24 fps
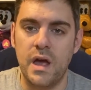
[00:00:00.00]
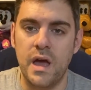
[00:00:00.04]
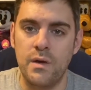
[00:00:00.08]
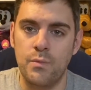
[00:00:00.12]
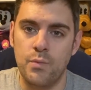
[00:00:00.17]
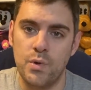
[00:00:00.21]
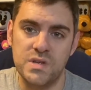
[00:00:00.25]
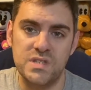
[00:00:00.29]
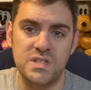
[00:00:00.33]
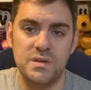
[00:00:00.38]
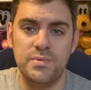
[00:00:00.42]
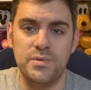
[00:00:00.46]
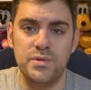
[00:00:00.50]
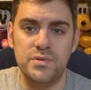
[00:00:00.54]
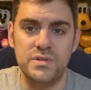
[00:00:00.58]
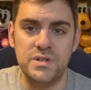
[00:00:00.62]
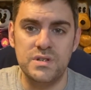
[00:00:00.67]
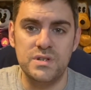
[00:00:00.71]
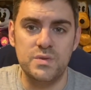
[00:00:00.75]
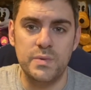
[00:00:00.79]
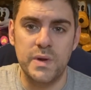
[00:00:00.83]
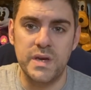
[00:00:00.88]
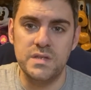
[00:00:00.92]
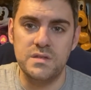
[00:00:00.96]
I was
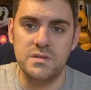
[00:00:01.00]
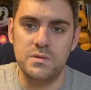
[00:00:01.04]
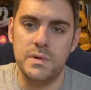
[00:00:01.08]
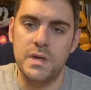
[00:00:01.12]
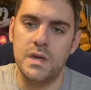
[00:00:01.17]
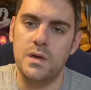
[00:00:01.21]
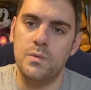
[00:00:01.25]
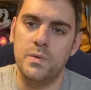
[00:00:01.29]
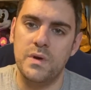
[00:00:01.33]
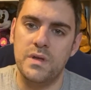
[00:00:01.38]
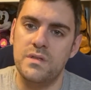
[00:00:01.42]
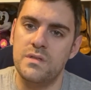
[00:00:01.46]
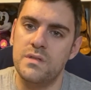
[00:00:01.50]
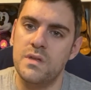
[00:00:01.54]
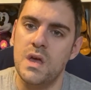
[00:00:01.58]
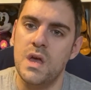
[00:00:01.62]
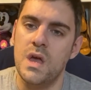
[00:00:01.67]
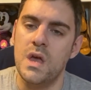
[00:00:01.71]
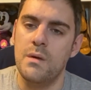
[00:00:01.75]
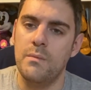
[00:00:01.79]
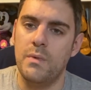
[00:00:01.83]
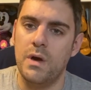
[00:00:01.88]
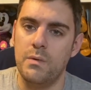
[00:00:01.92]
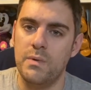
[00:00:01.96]
uploading twice a week with
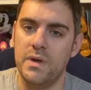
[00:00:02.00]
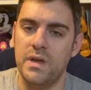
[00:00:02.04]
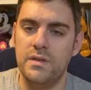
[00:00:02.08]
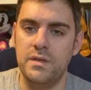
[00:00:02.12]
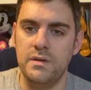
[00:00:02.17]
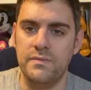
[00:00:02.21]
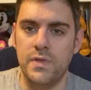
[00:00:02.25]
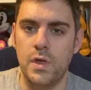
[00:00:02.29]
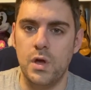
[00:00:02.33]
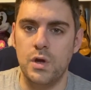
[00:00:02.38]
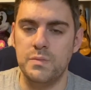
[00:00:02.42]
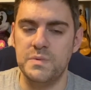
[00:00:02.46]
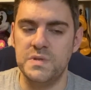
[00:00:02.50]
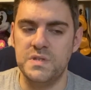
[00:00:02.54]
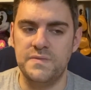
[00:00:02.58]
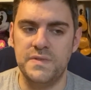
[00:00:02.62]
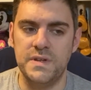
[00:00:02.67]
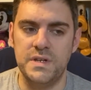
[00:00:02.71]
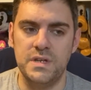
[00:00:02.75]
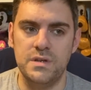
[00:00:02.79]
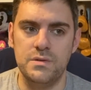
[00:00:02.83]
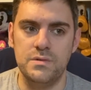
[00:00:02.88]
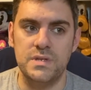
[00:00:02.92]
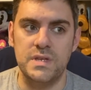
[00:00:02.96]
my weekly Vlogmas
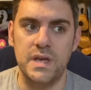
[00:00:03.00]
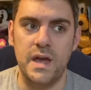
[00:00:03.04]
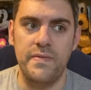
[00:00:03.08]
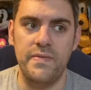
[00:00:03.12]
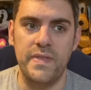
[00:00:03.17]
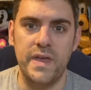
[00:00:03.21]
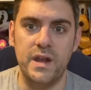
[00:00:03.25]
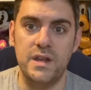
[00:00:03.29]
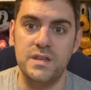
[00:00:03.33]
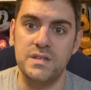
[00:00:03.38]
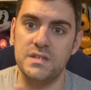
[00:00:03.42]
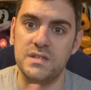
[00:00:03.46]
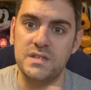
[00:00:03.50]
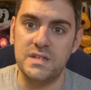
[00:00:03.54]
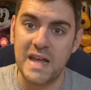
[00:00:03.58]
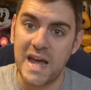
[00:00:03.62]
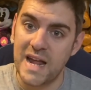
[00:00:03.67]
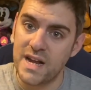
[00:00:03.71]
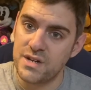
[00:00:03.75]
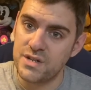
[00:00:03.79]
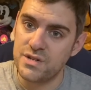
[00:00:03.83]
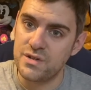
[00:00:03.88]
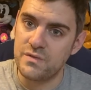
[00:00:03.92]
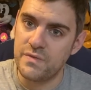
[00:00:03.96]
videos and then a
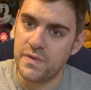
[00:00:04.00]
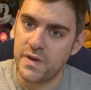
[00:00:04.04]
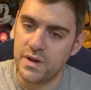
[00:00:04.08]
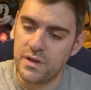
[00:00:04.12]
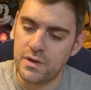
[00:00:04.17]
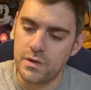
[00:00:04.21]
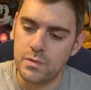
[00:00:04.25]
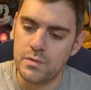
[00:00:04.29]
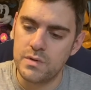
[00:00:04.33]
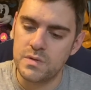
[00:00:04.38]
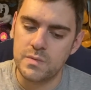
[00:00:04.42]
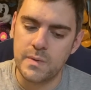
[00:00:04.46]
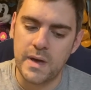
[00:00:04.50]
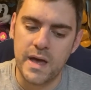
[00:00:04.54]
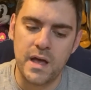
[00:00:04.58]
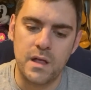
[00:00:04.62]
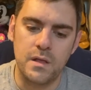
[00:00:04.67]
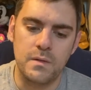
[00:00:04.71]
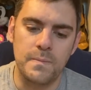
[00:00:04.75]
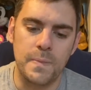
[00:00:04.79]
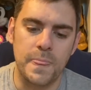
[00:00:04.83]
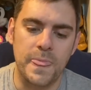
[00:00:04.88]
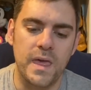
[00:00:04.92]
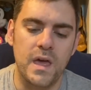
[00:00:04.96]
standard video as well,